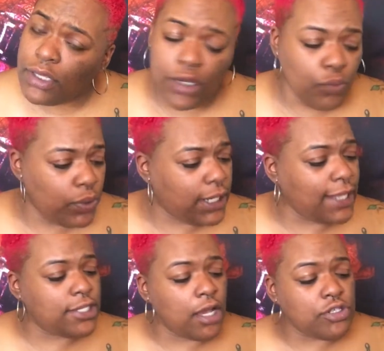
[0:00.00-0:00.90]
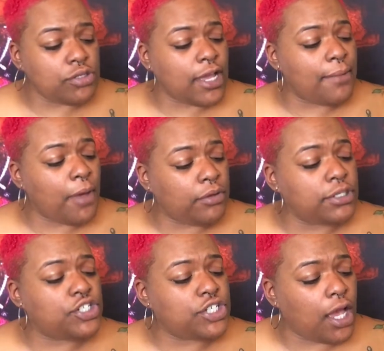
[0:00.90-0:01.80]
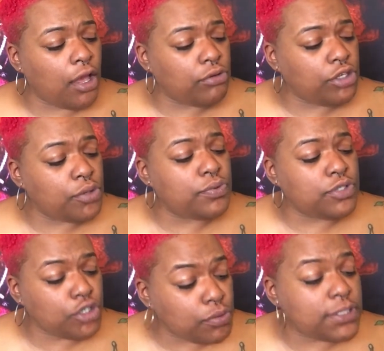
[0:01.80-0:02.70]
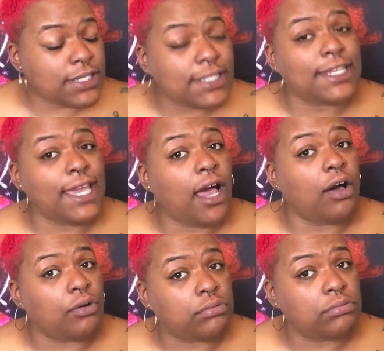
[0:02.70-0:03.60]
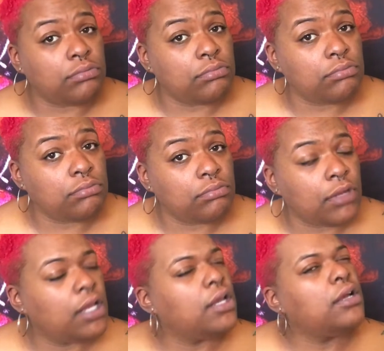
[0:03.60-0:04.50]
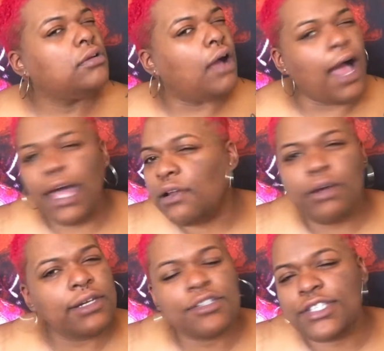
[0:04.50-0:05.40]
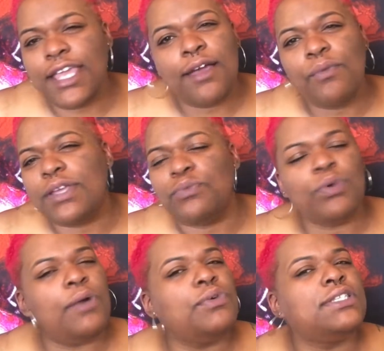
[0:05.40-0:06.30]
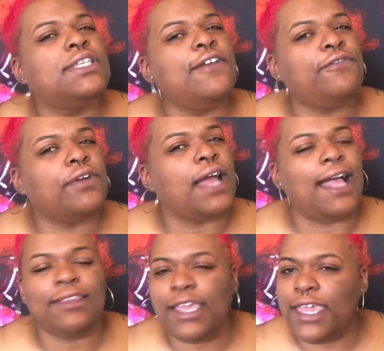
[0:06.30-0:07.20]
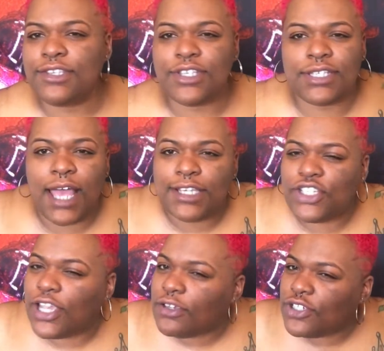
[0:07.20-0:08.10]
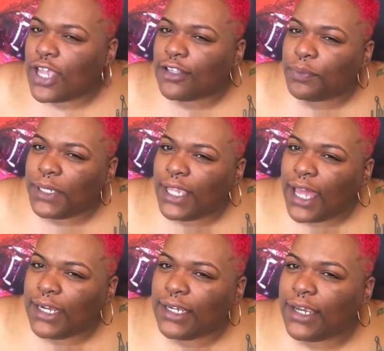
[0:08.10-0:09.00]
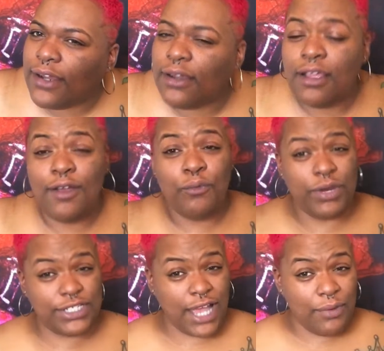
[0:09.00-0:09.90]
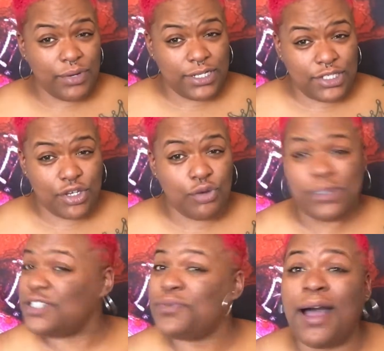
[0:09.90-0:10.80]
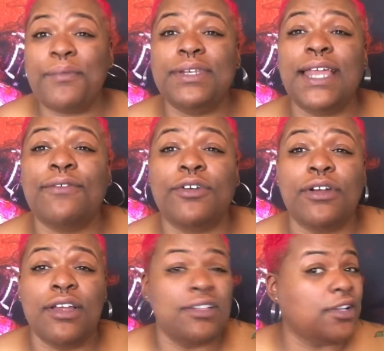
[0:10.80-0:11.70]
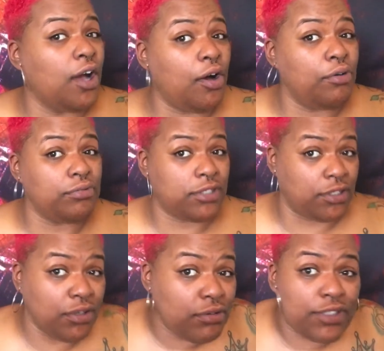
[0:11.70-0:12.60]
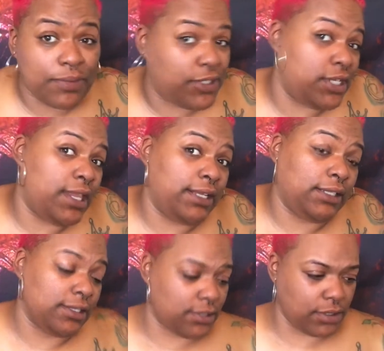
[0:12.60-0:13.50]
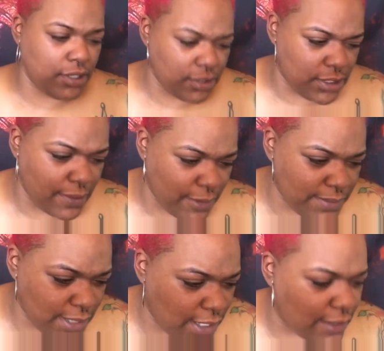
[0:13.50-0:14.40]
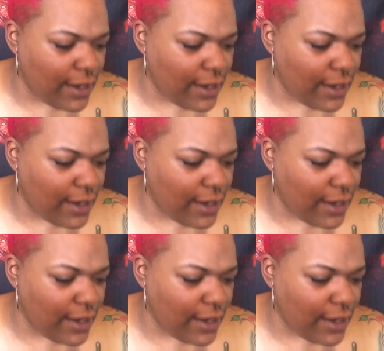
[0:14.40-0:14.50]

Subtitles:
When they told you come on the show, you was a CO. I don't understand what was different. I think he just got shell-shocked when he got in there, which I would too, which is why I would never go to do some shit like this. You understand what I'm saying?